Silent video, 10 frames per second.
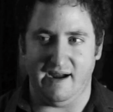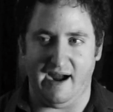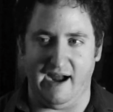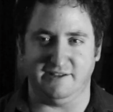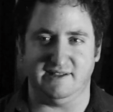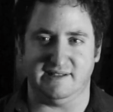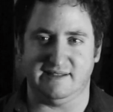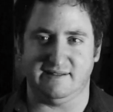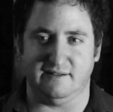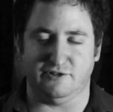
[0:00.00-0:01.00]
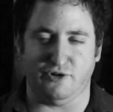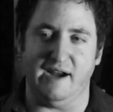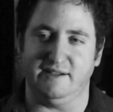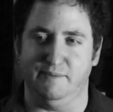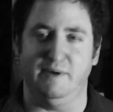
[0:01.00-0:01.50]
I just
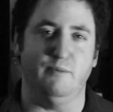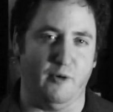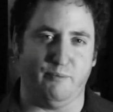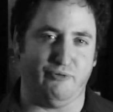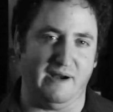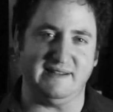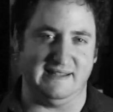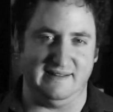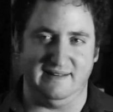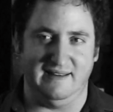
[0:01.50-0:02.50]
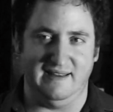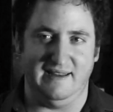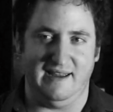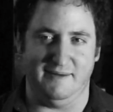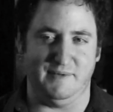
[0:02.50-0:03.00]
tried to be more present
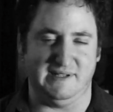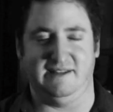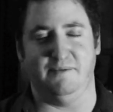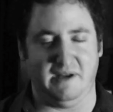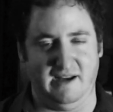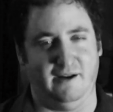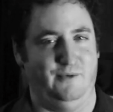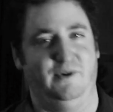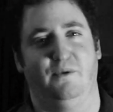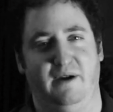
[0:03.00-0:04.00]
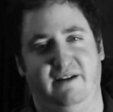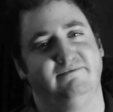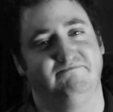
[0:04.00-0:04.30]
and my stomach ache went away.